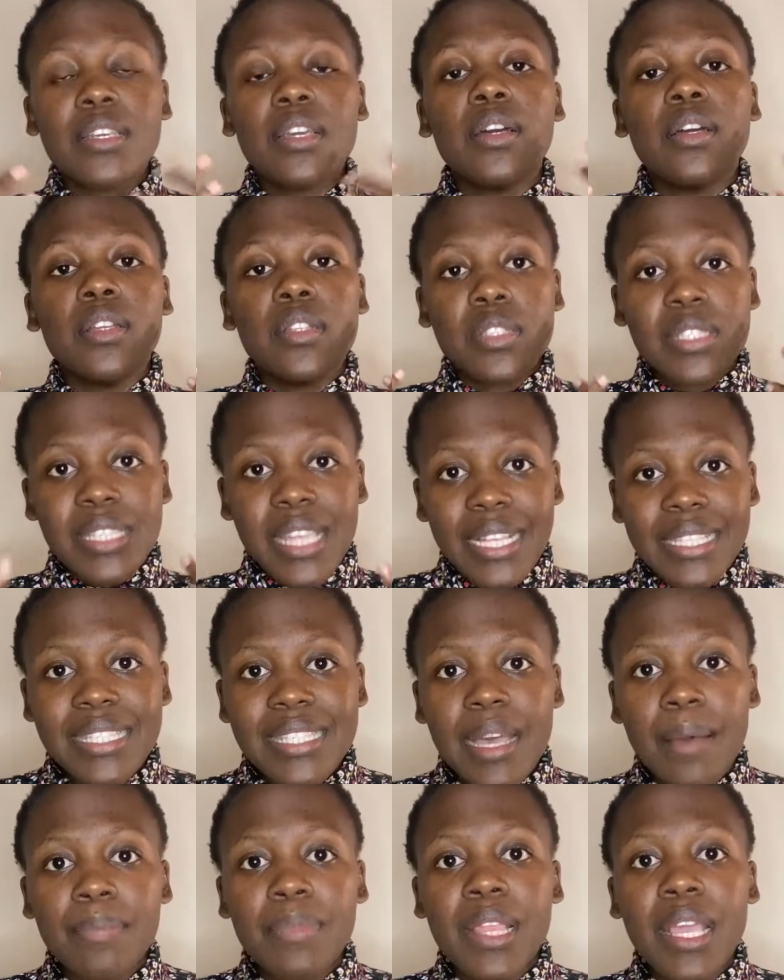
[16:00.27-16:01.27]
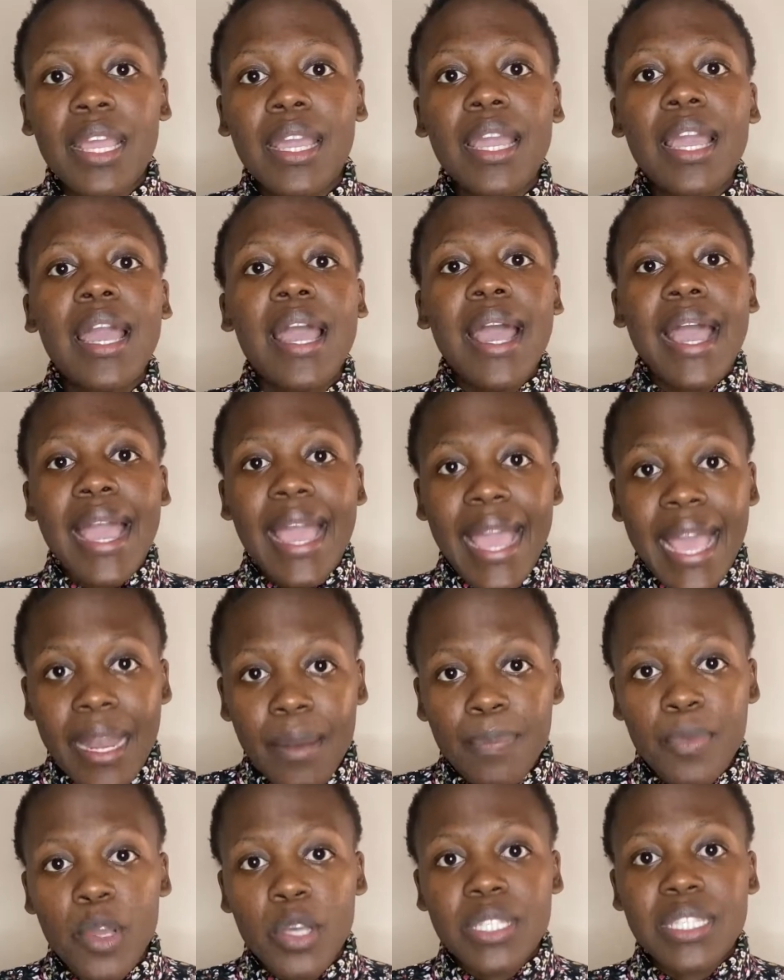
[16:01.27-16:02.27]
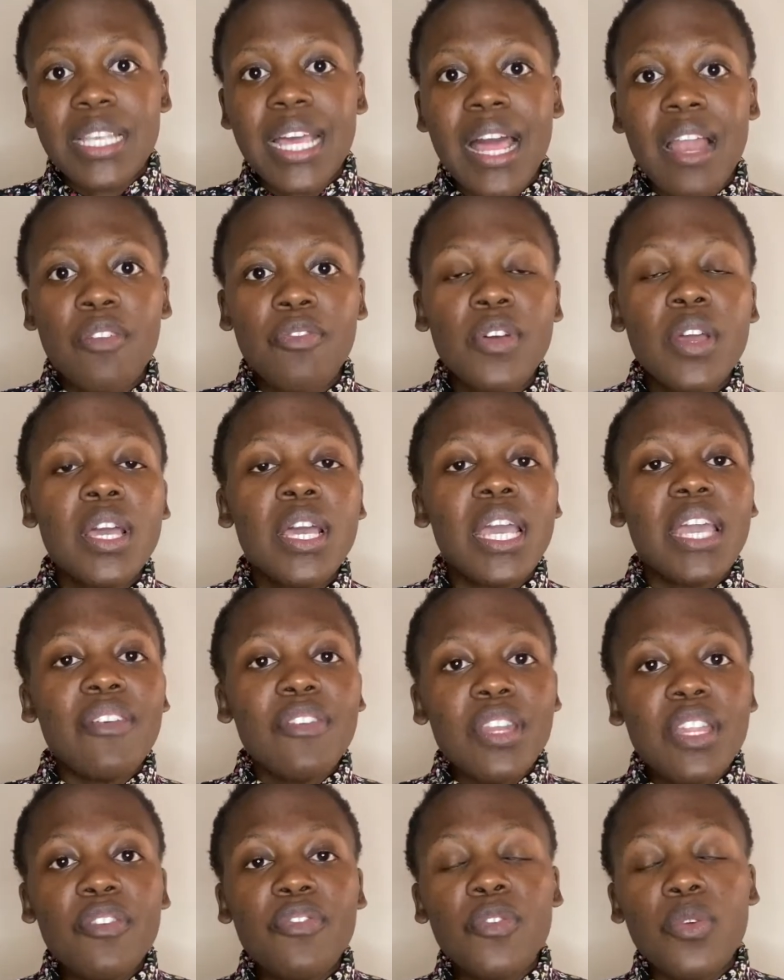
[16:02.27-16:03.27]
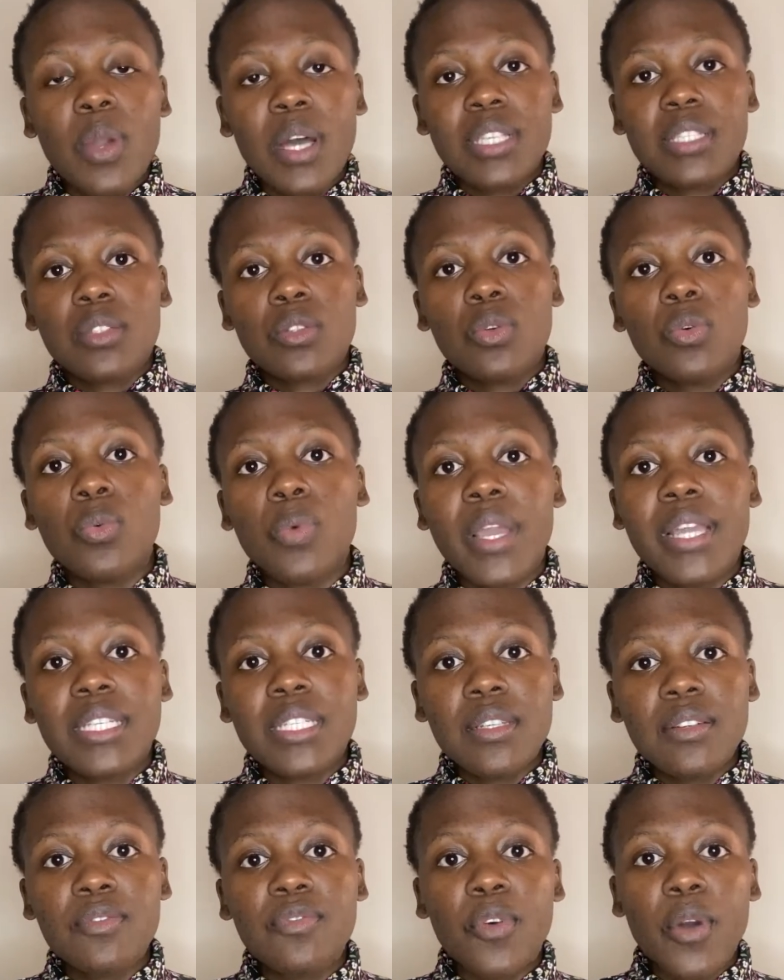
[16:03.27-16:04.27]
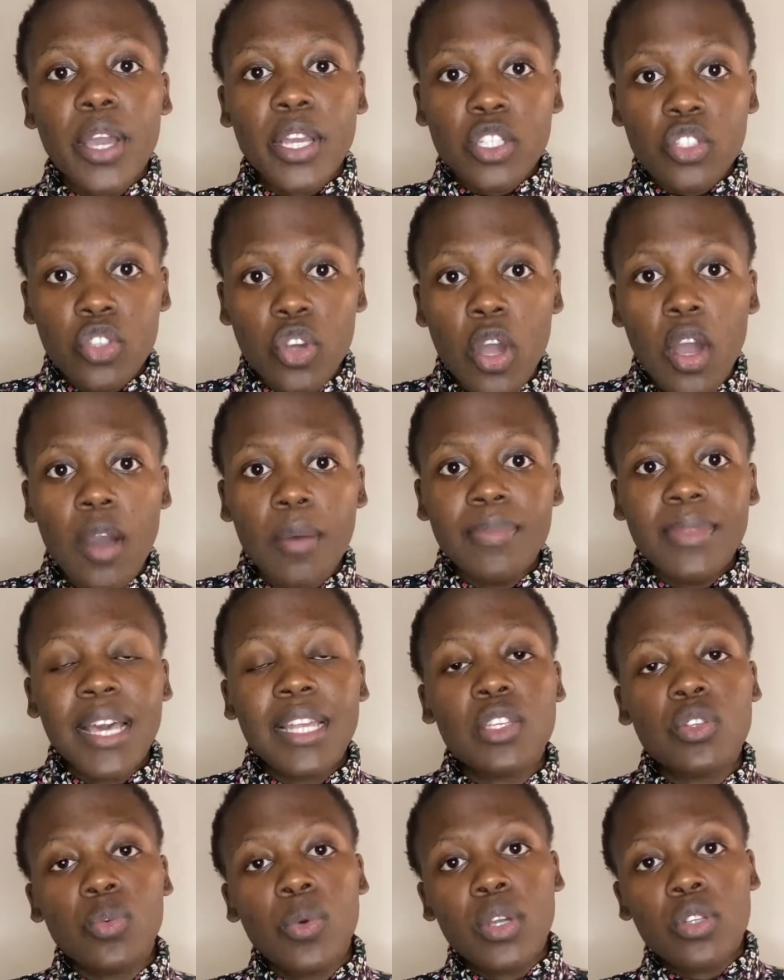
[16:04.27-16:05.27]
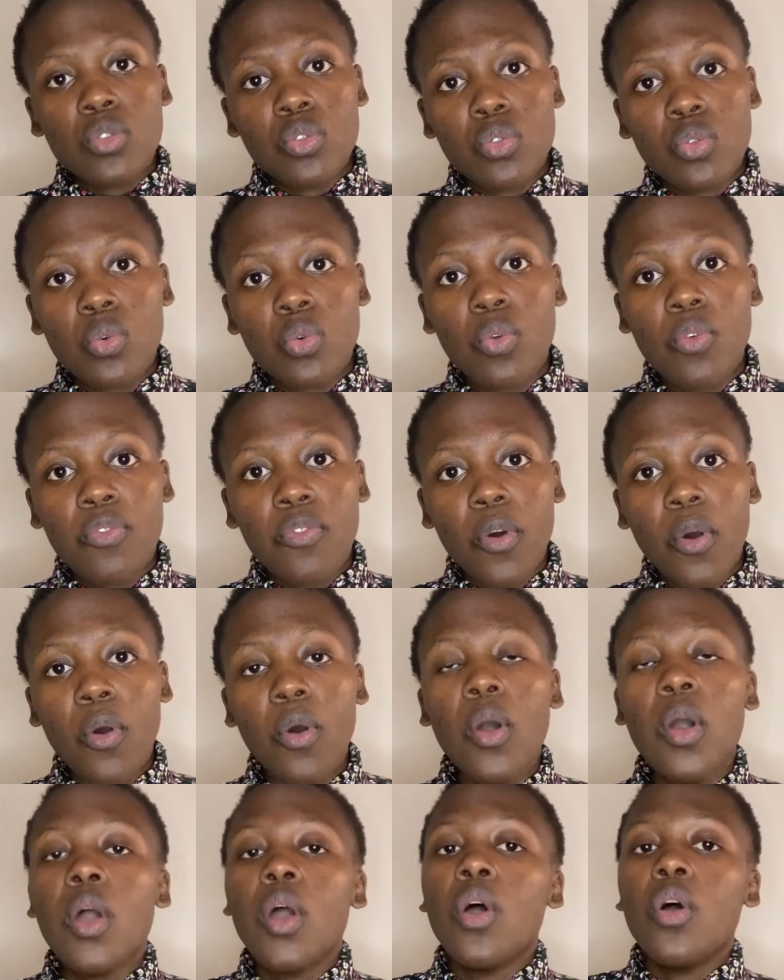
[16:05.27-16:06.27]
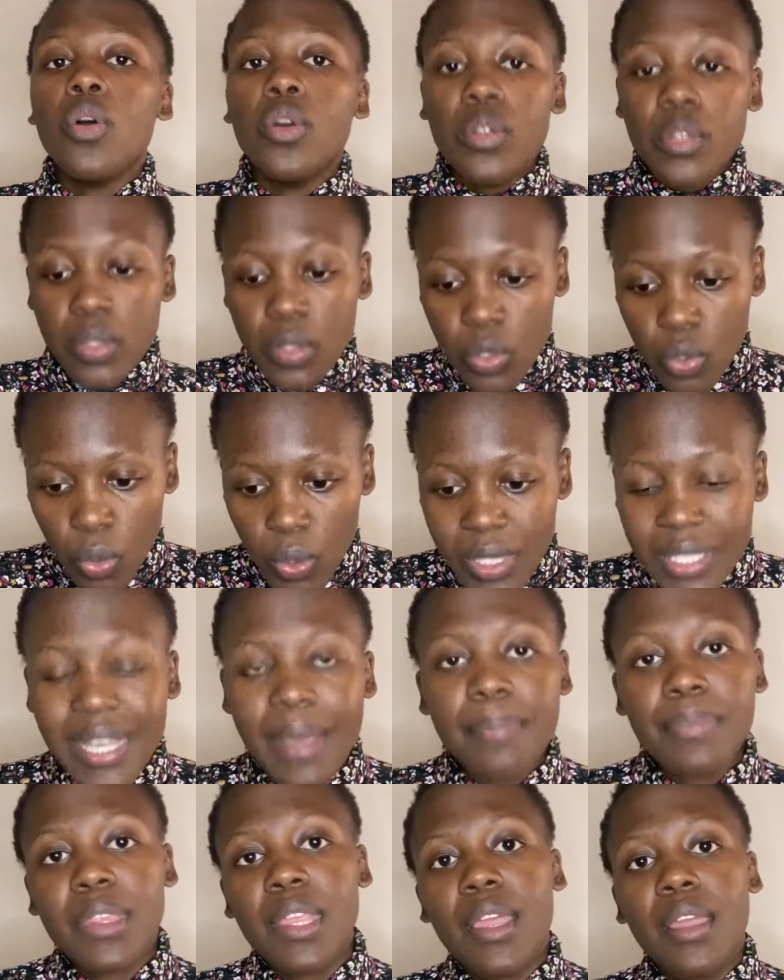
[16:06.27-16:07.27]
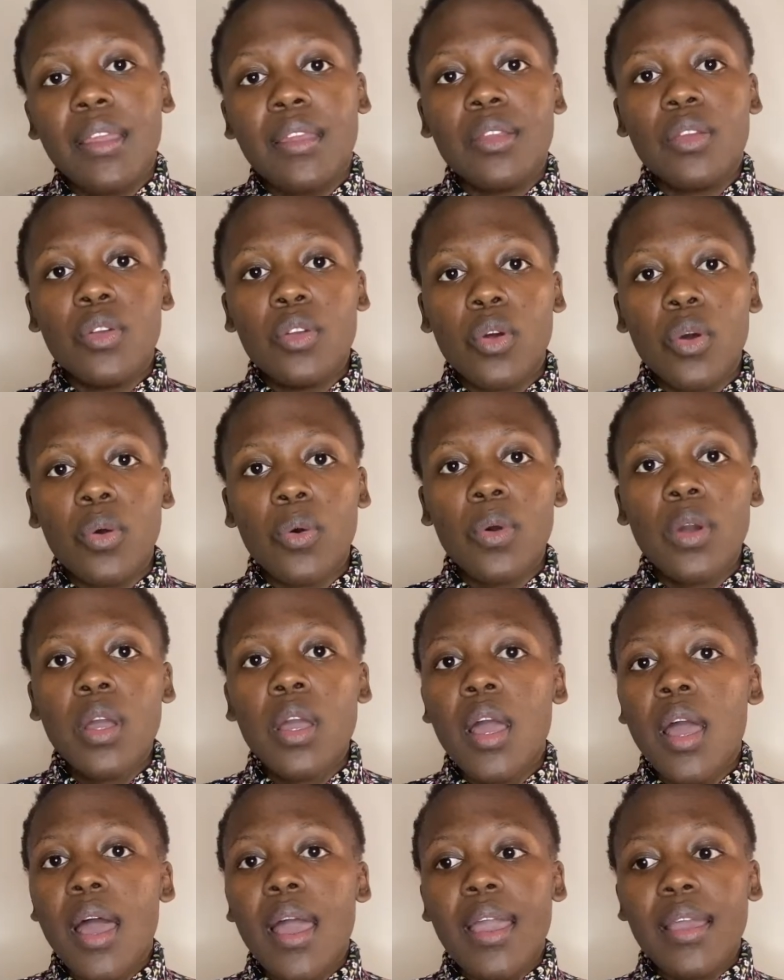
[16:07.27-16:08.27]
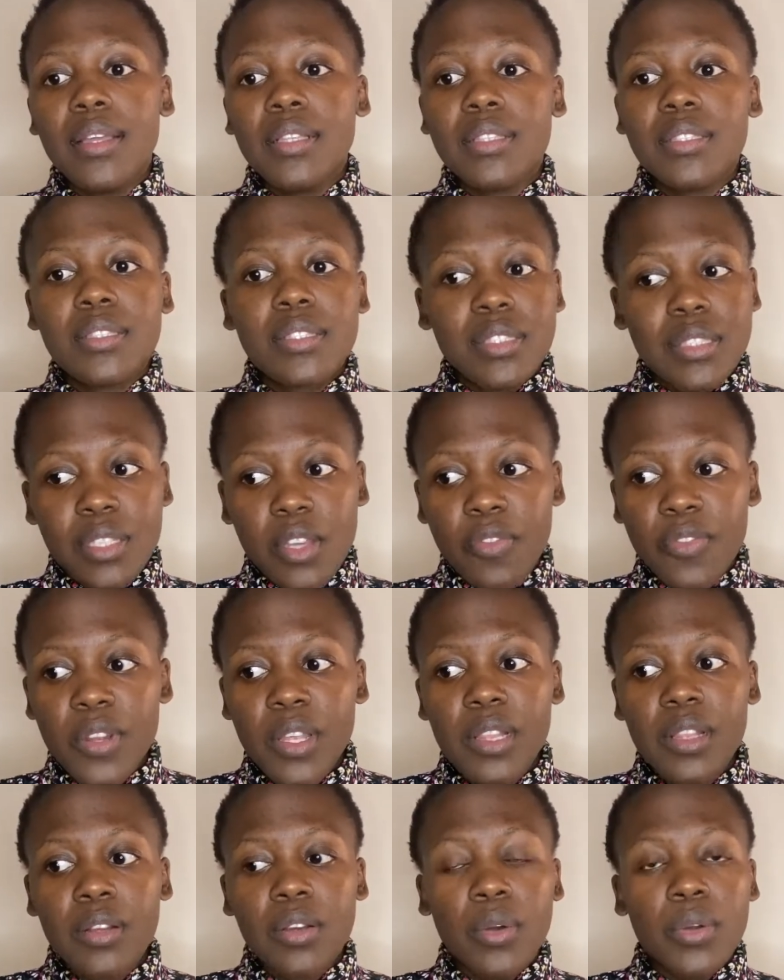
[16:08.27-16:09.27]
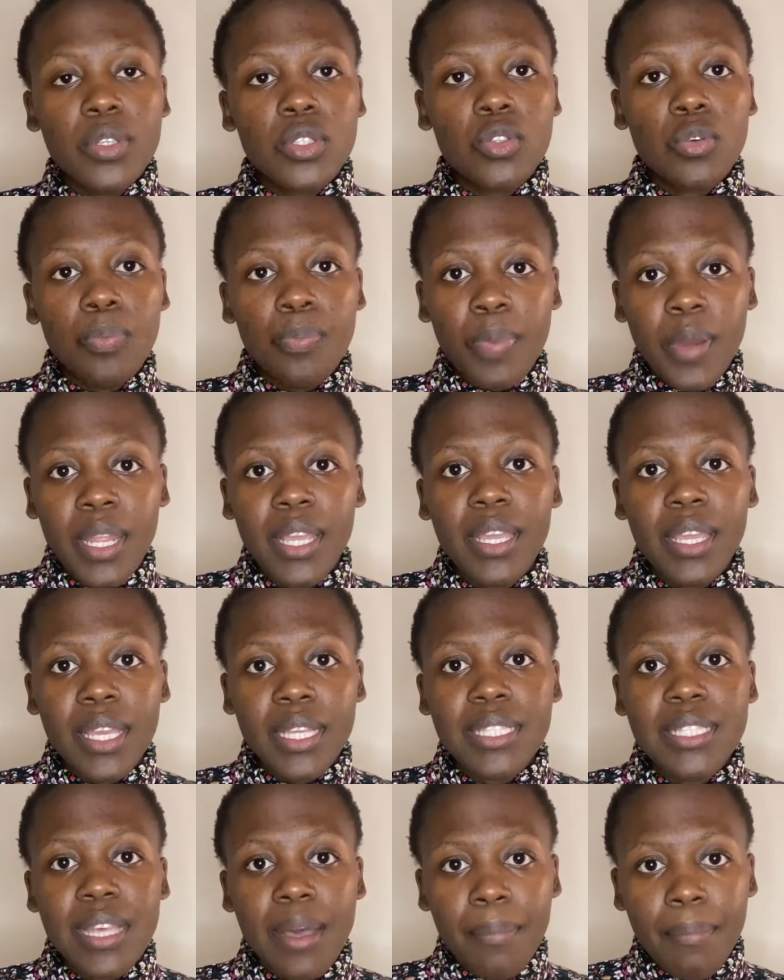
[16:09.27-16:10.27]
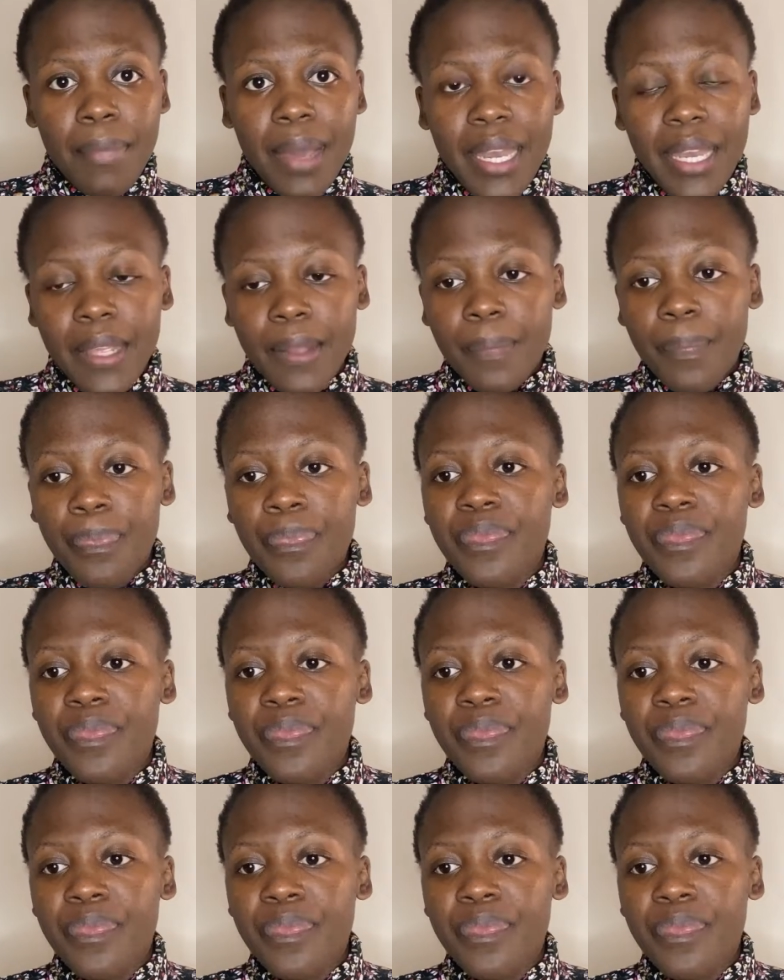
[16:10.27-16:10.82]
start something, help yourself. Even if you are still waiting for a job that you went to school for, do something, it's definitely going to bring in some money.